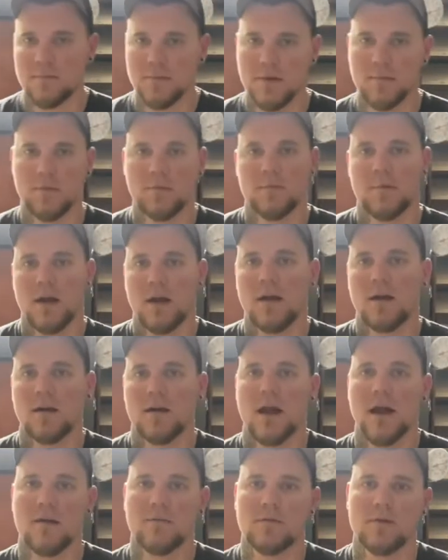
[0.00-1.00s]
Be
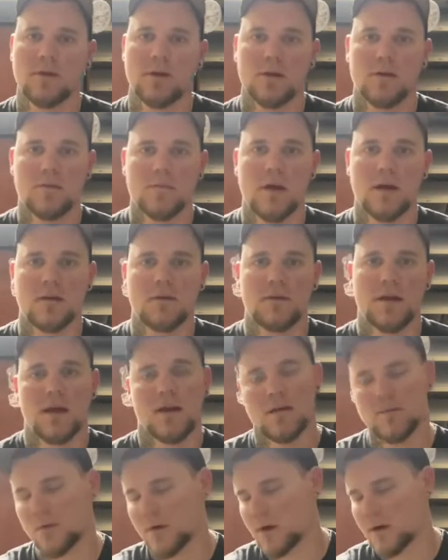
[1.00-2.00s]
prepared, have your incubator
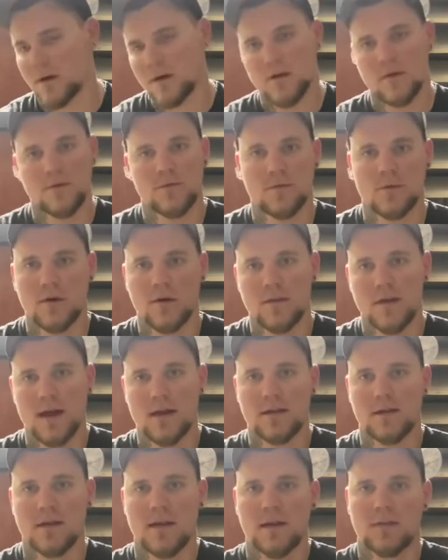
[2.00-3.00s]
ready. We're gonna go through all that
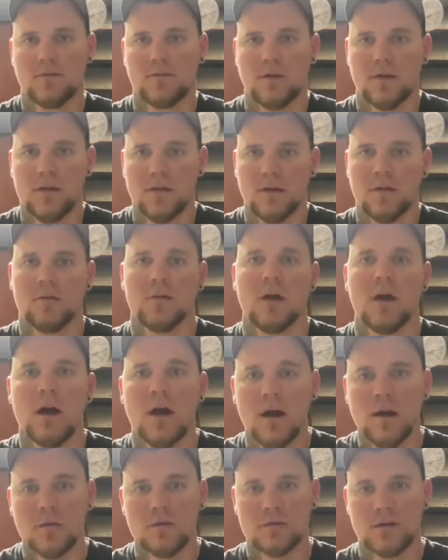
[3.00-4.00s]
in the next video.
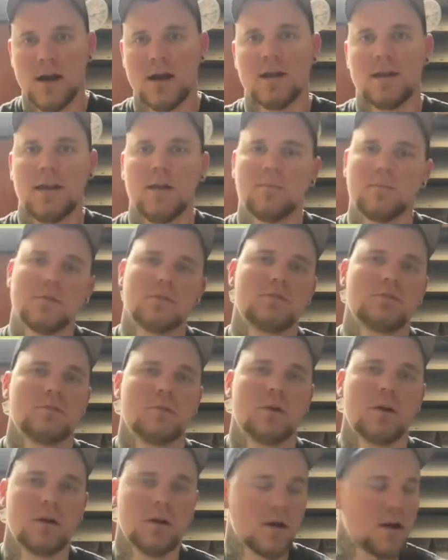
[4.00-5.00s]
I'm trying to keep this
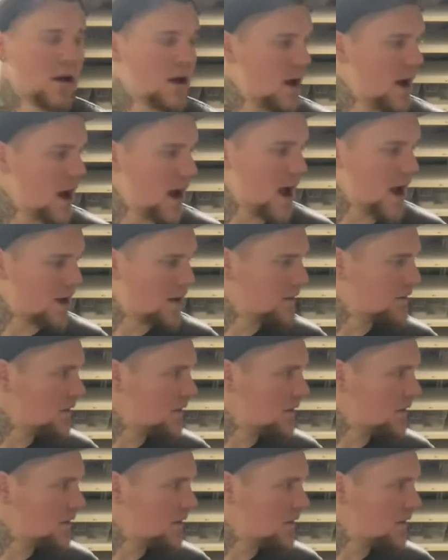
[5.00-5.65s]
short. I could